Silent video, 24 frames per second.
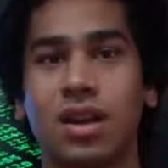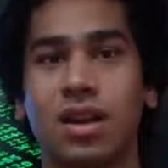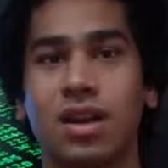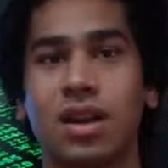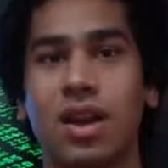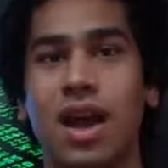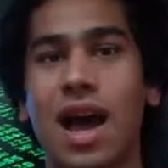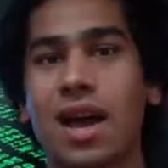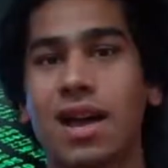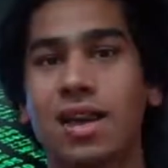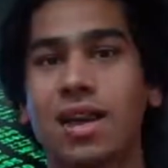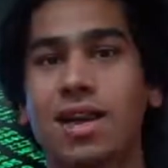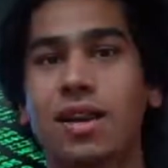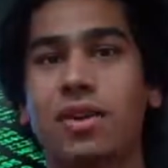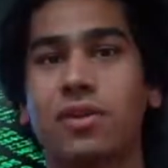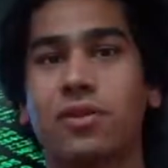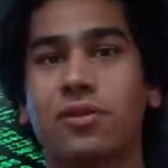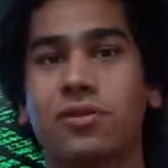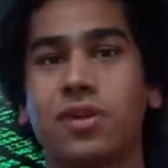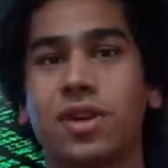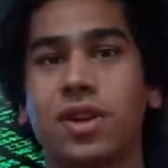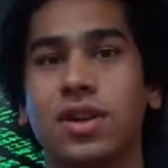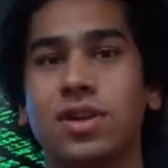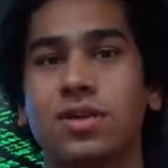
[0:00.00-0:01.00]
Hacking
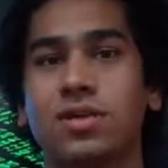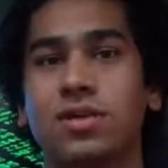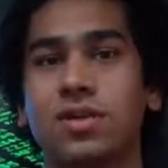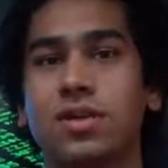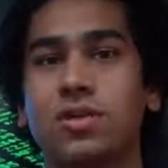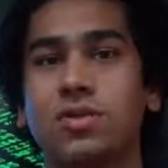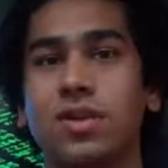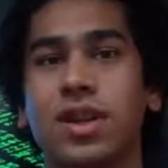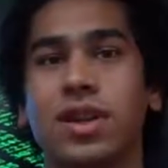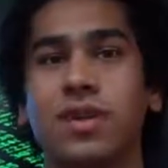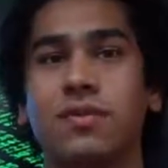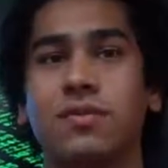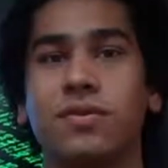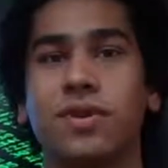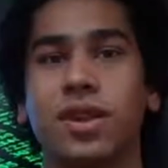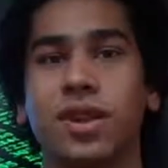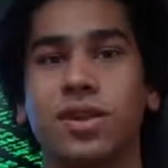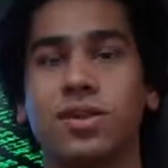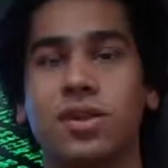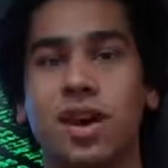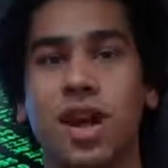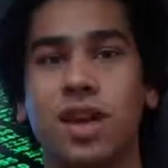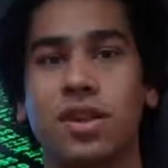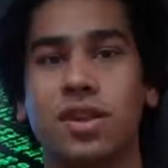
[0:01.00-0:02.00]
refers to the
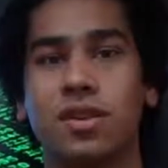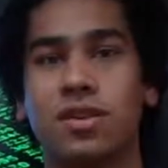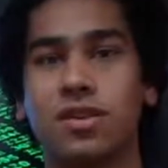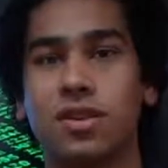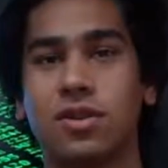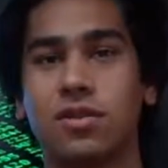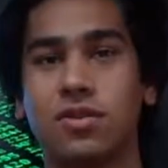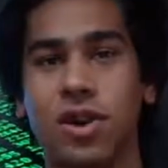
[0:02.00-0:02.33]
reconfiguration and